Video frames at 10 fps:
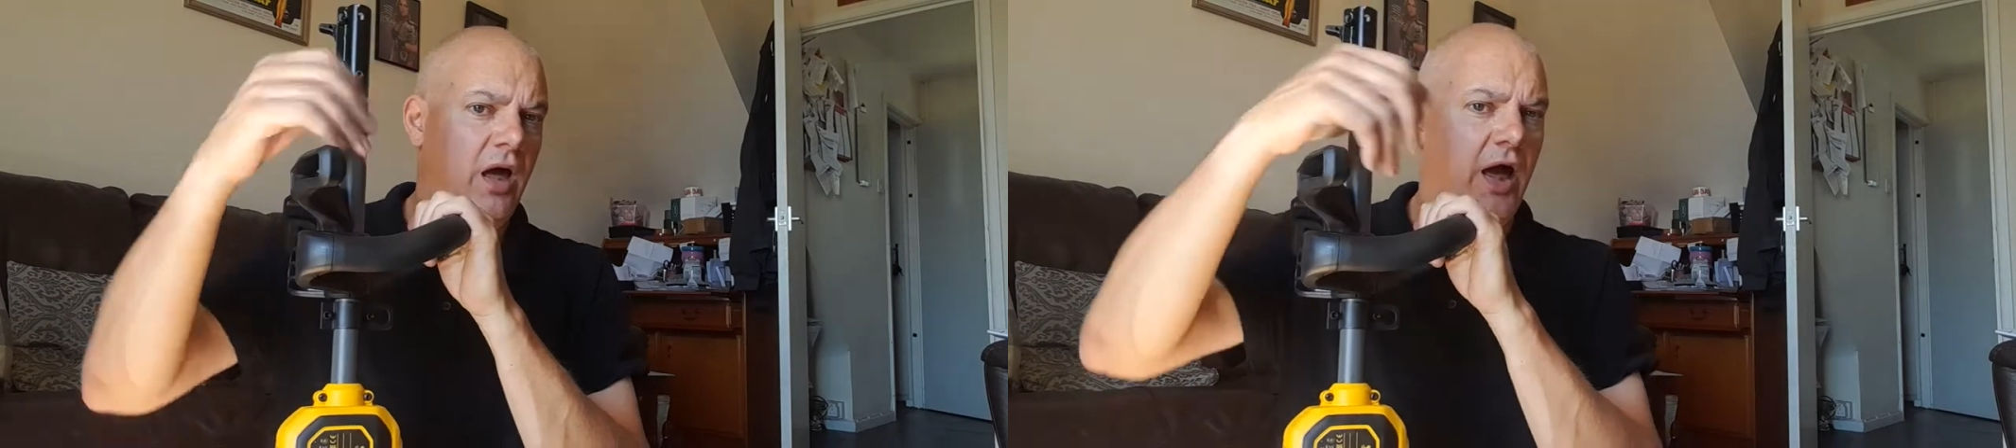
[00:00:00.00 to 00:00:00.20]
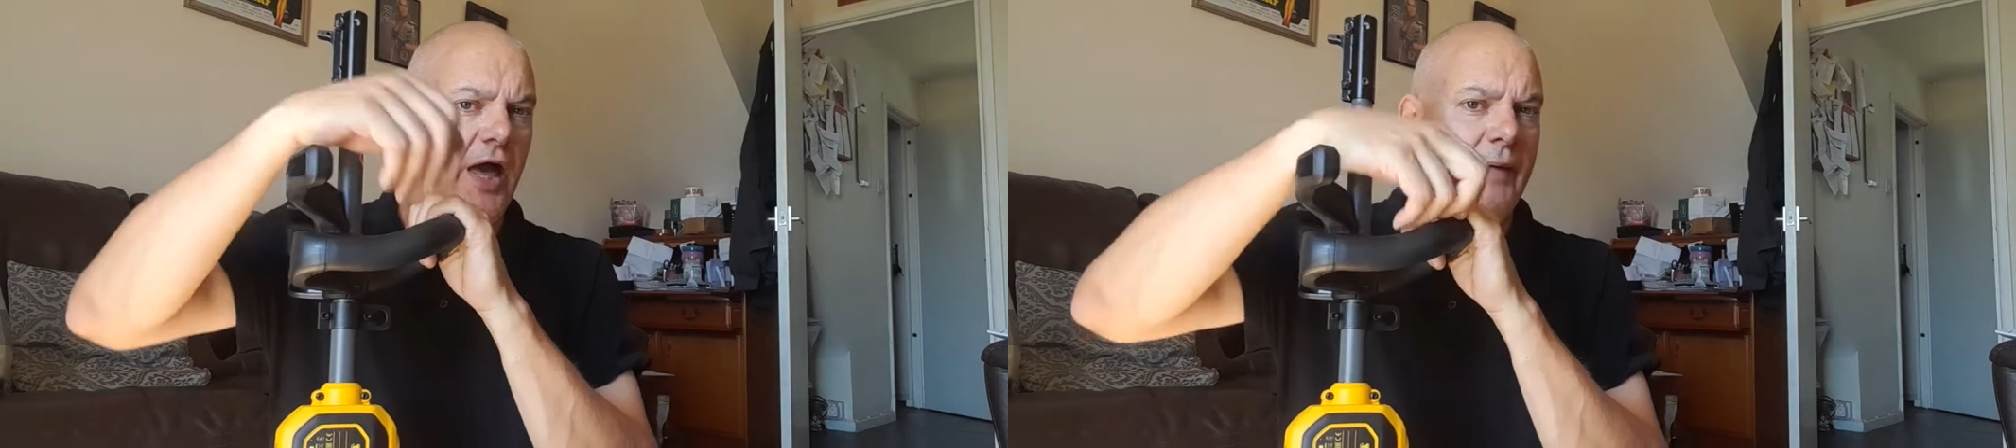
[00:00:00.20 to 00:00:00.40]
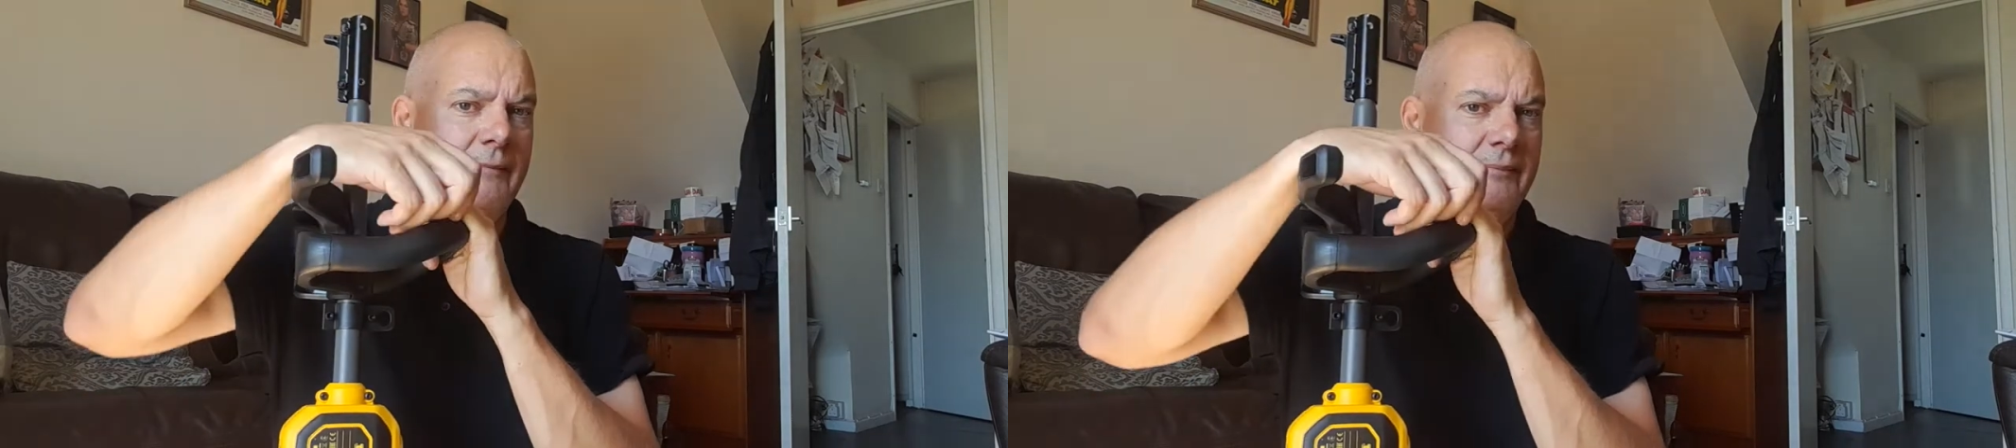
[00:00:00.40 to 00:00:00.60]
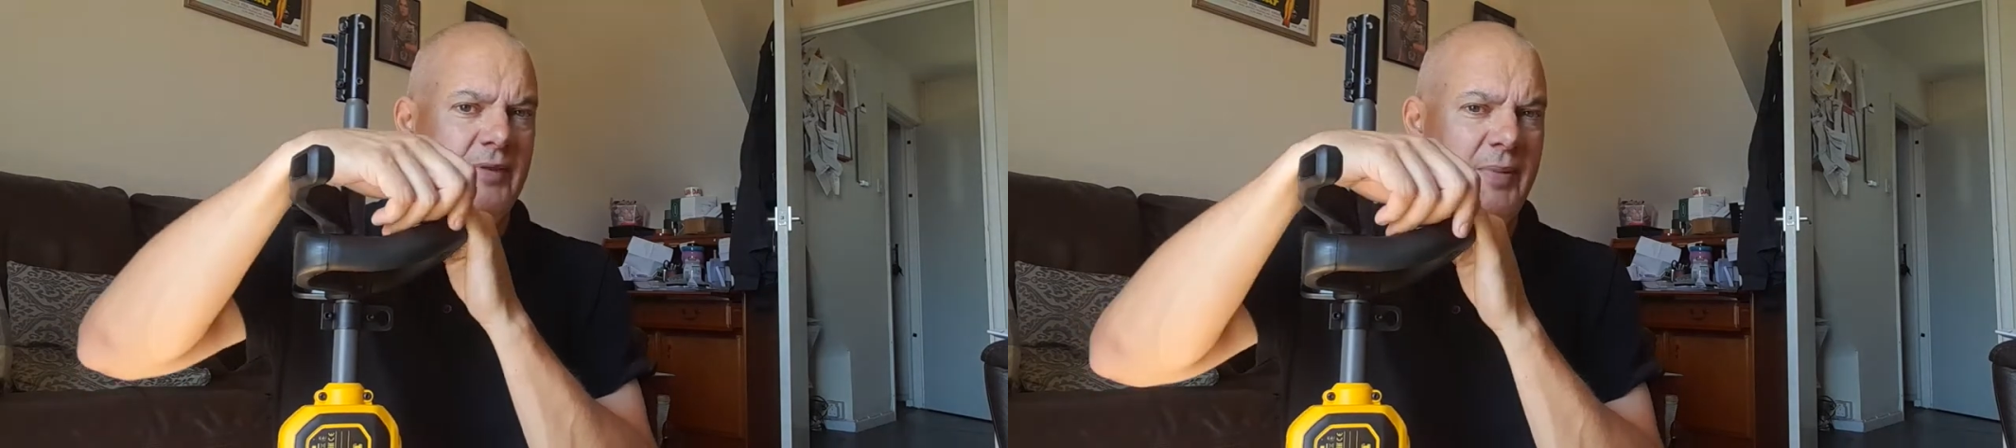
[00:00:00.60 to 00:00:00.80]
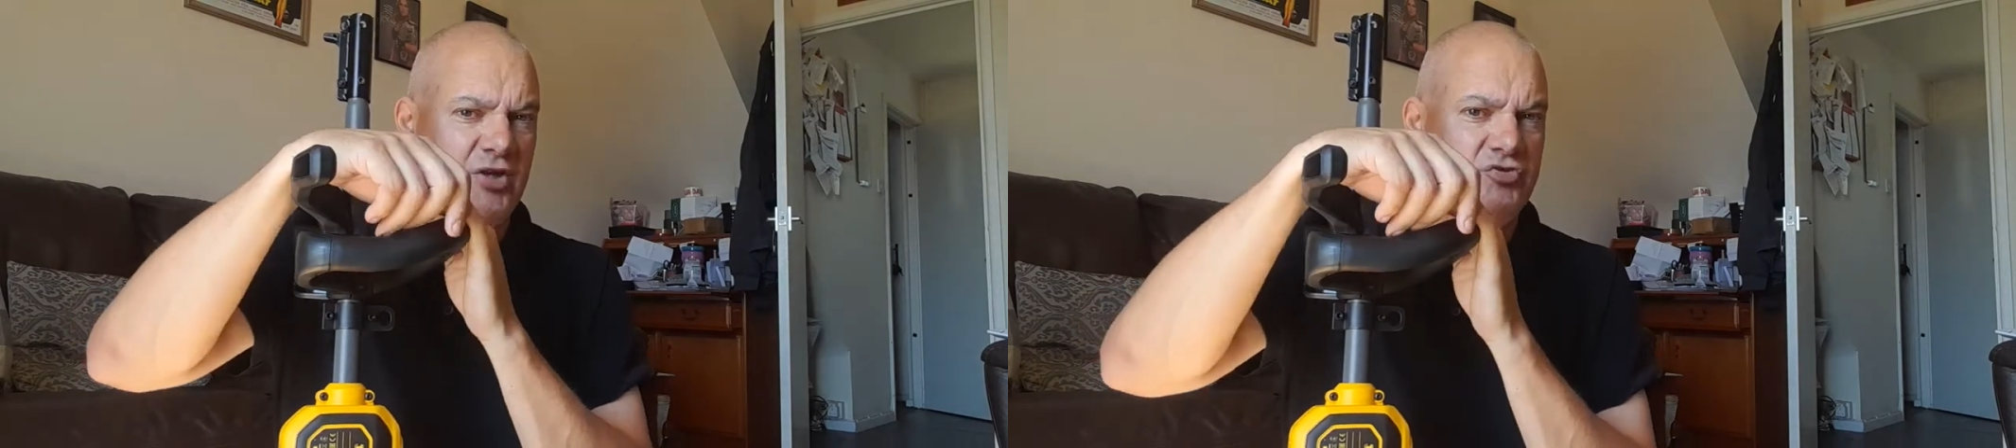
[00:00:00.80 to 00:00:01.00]
The
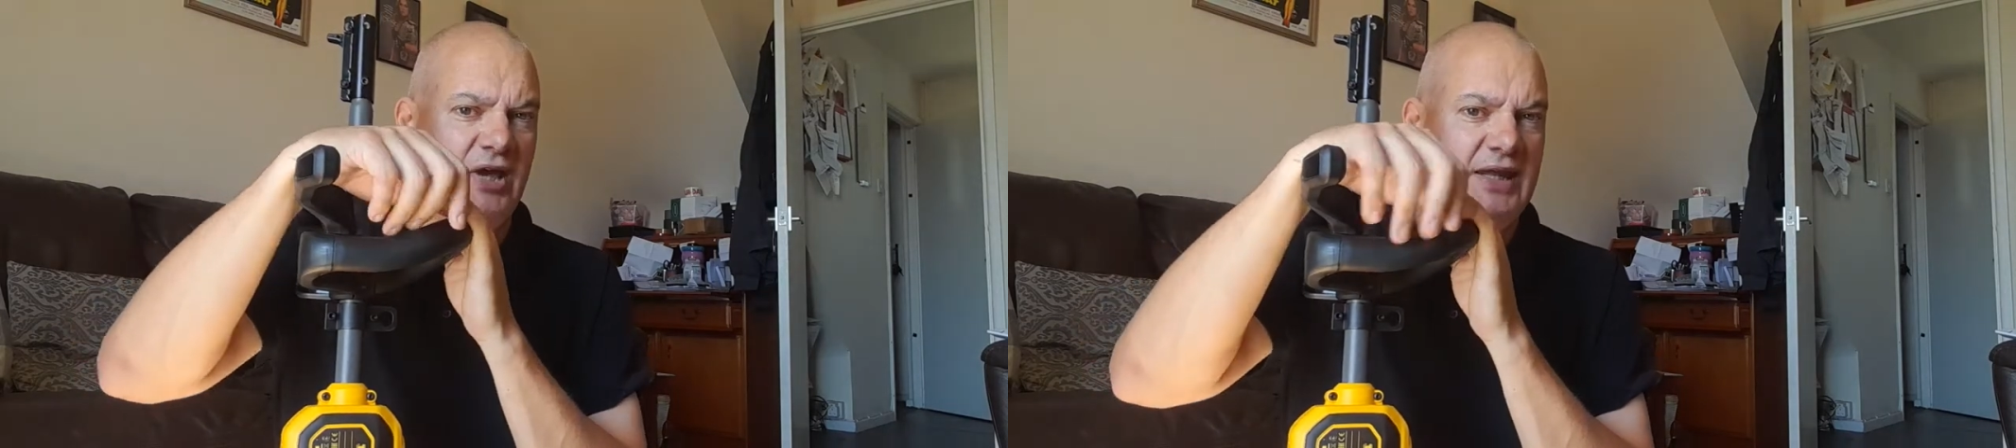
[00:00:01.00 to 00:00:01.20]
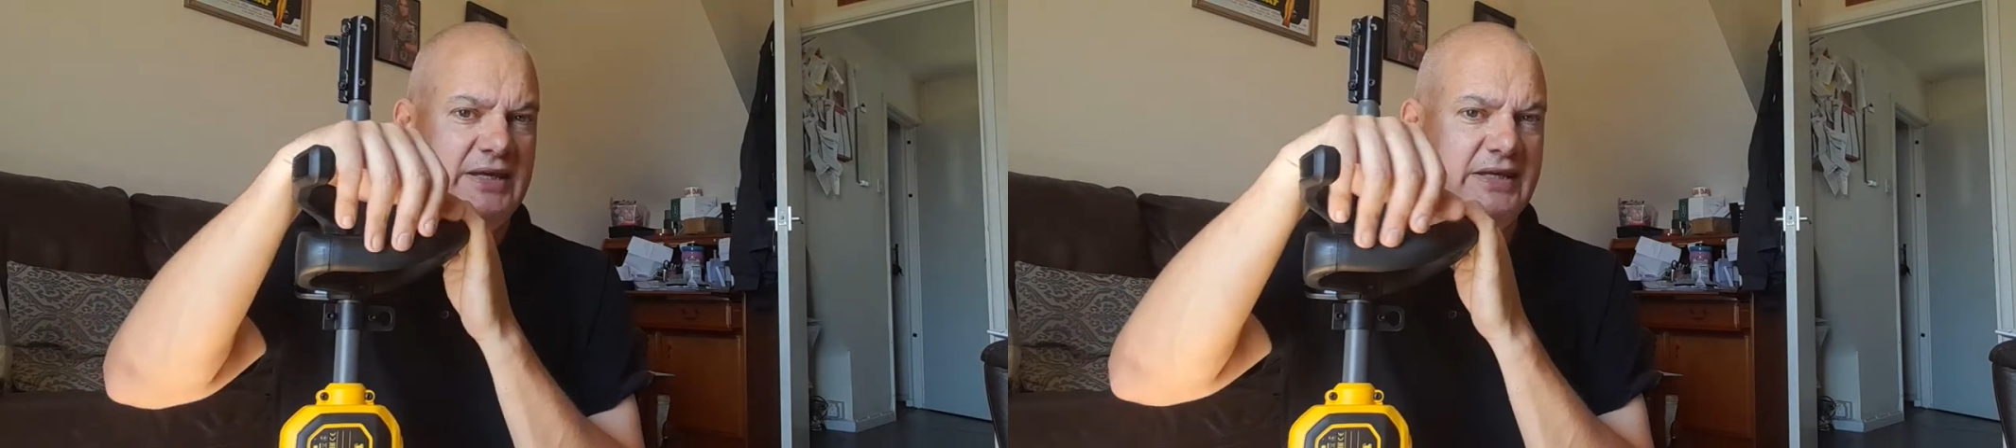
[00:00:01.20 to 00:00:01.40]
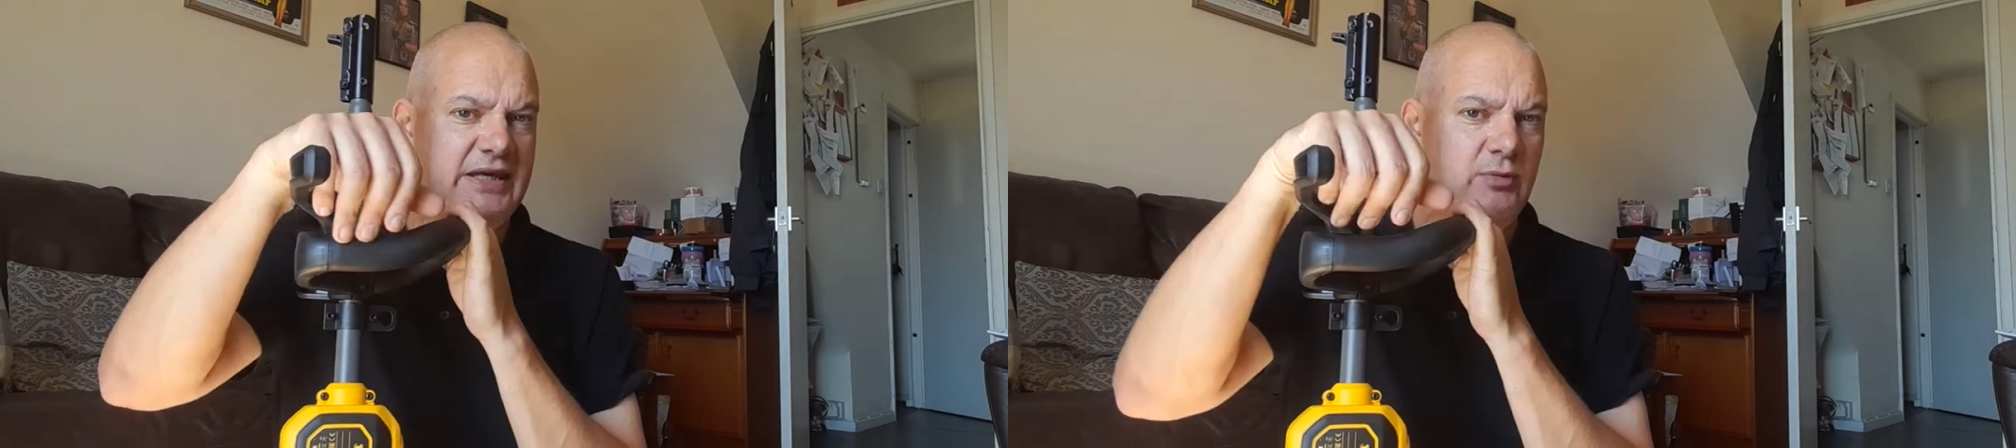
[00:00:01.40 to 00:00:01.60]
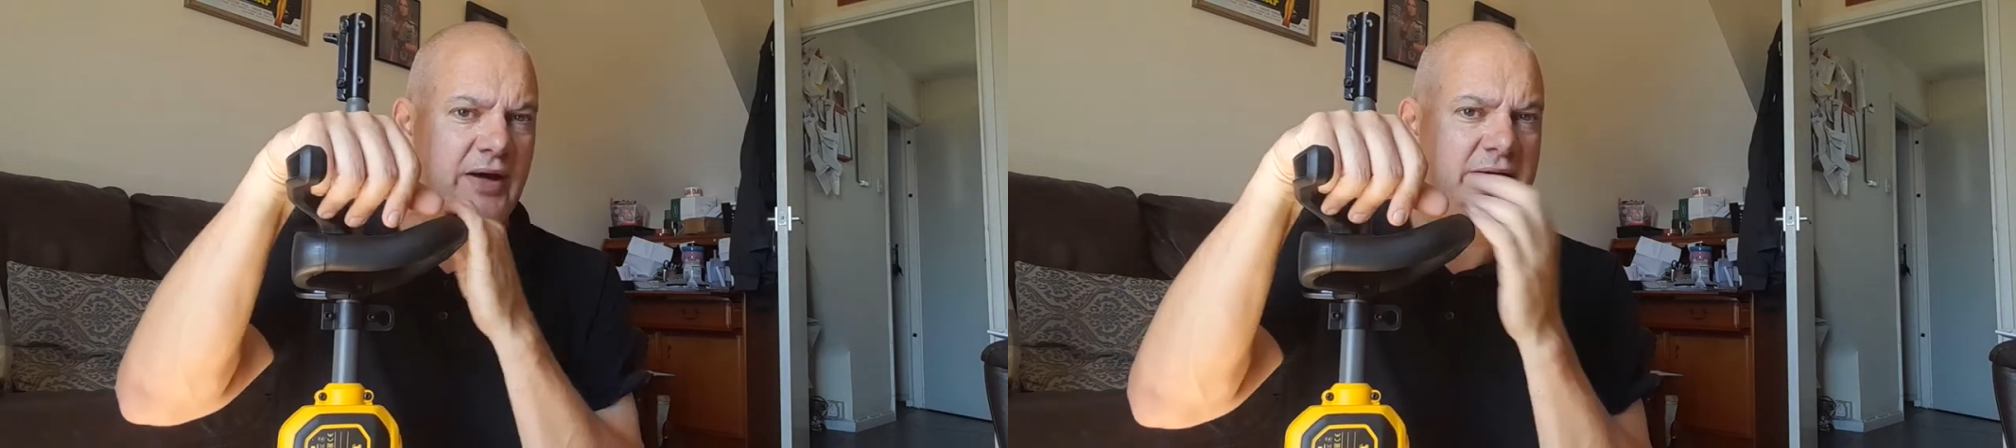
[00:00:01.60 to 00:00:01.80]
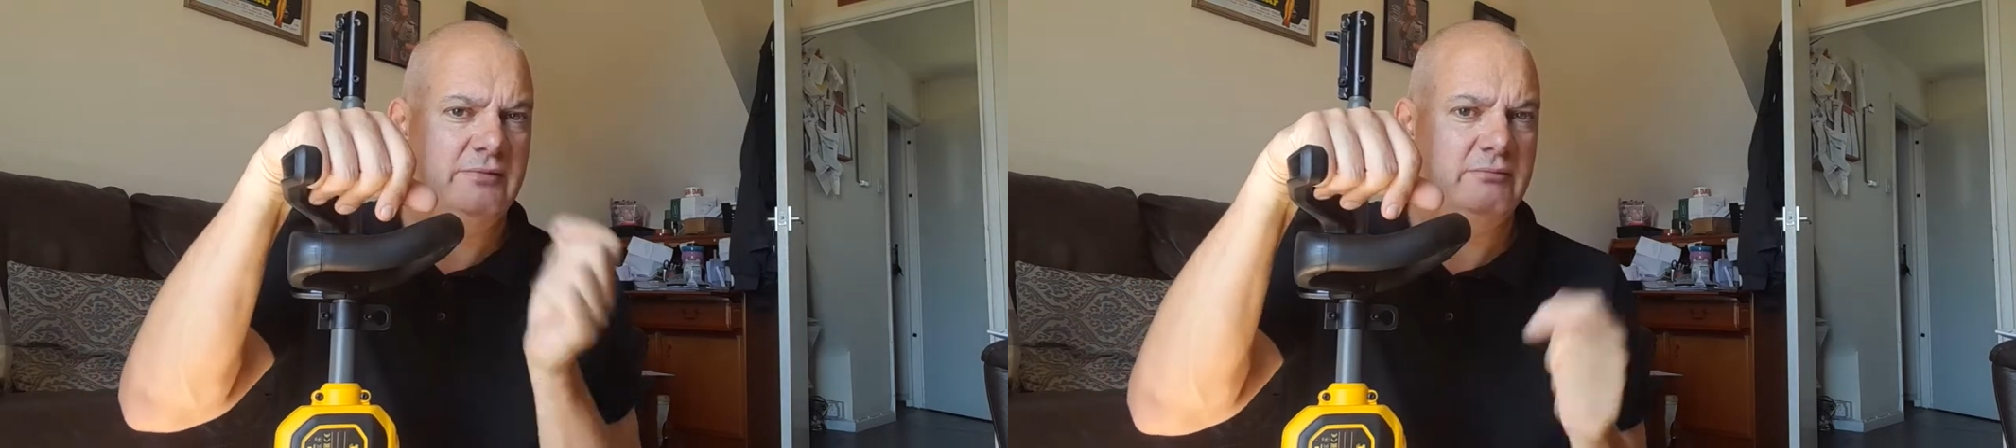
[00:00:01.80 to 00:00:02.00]
battery LED,
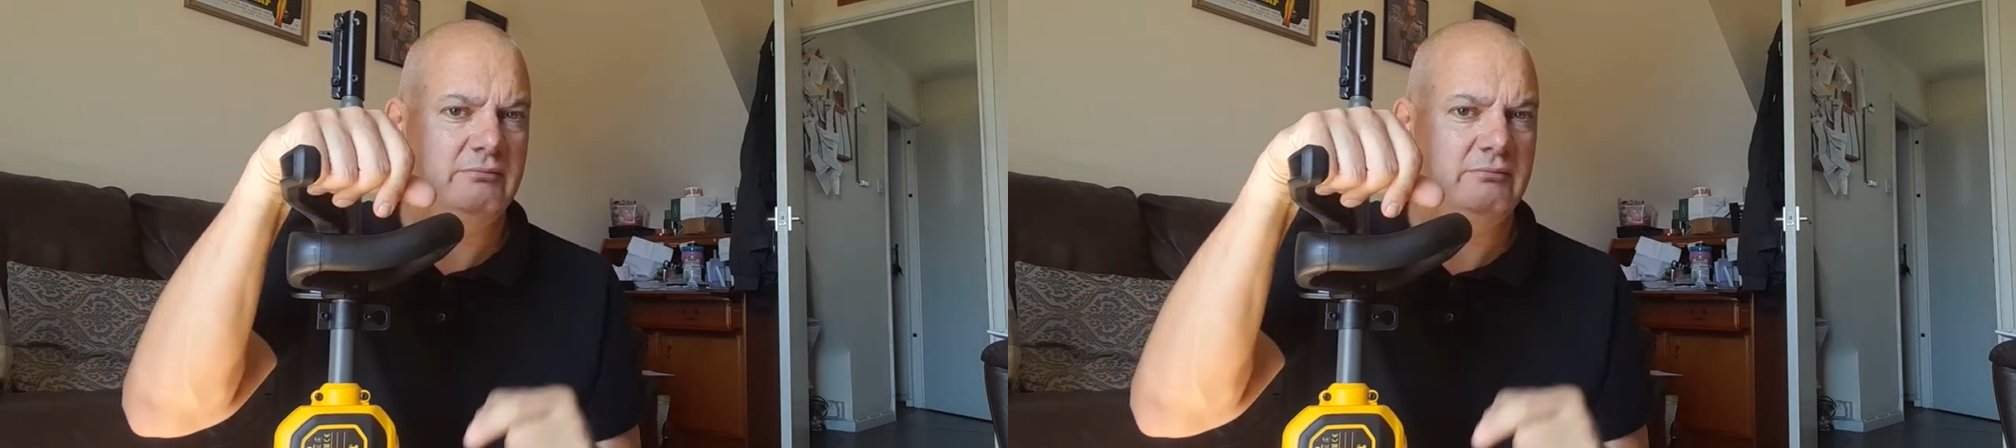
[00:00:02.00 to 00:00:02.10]
when